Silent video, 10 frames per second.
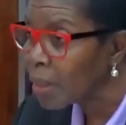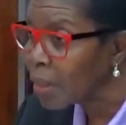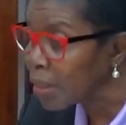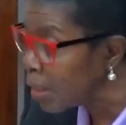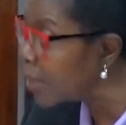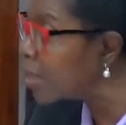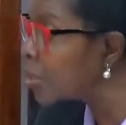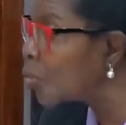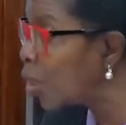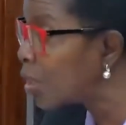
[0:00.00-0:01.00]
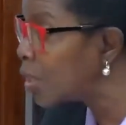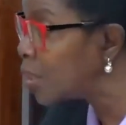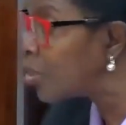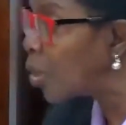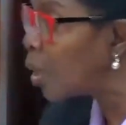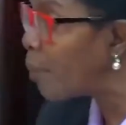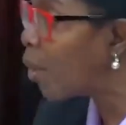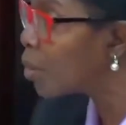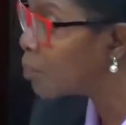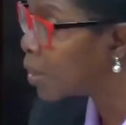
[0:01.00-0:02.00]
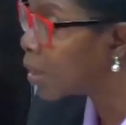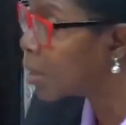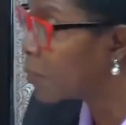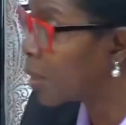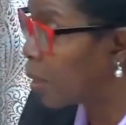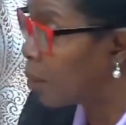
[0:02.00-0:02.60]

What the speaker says: This is what this is all about, Mr. Speaker.